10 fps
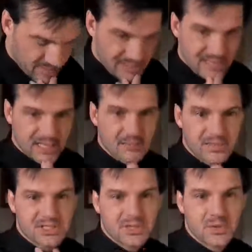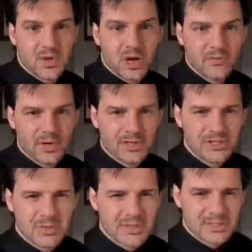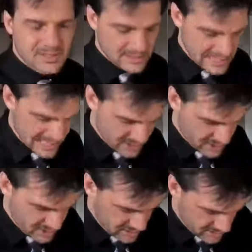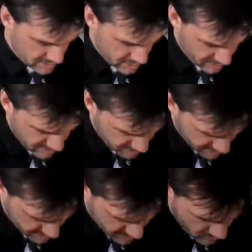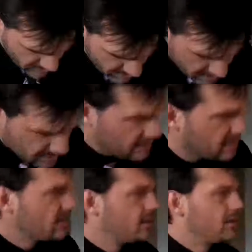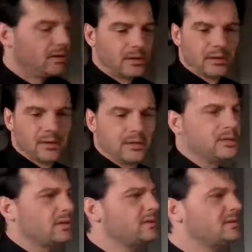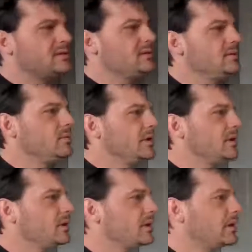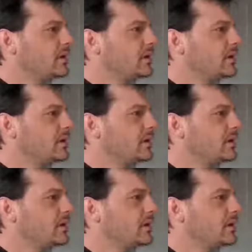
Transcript: been taking me so long. I want to do this since last year. I'm gonna put a plus one here. Let's see where